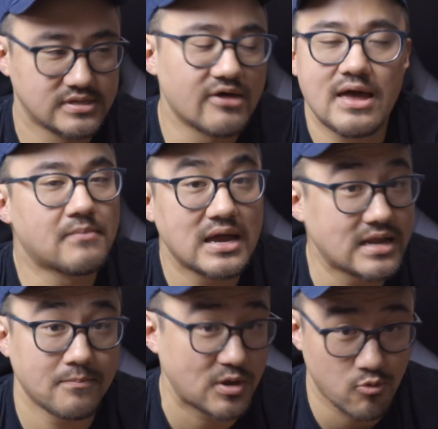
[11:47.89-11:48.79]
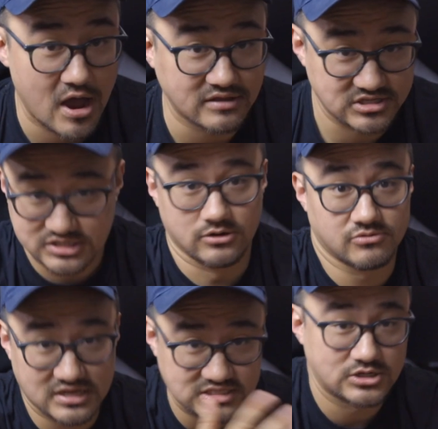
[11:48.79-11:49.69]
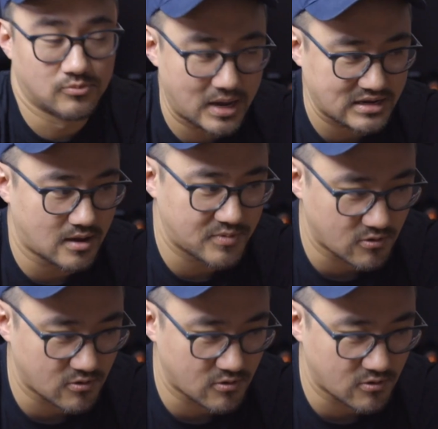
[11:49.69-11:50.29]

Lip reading: Now that might not be right, that still might not be